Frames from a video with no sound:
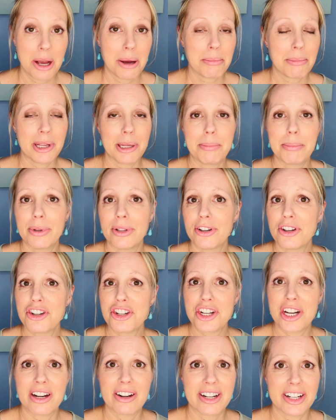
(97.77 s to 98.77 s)
People are
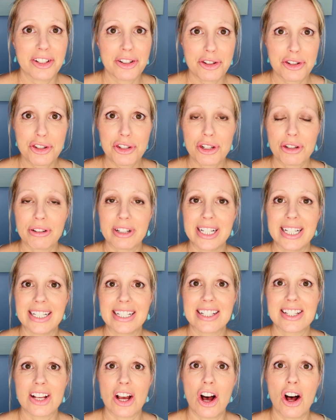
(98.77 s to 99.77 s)
sharing their
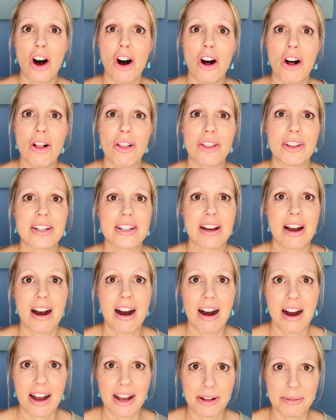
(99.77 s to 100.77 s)
screens all the
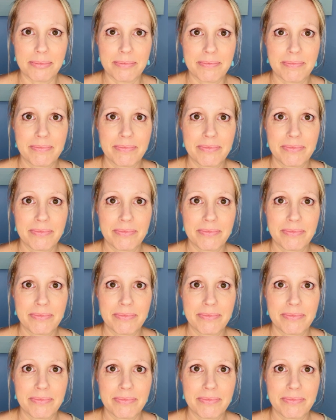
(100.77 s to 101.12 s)
time,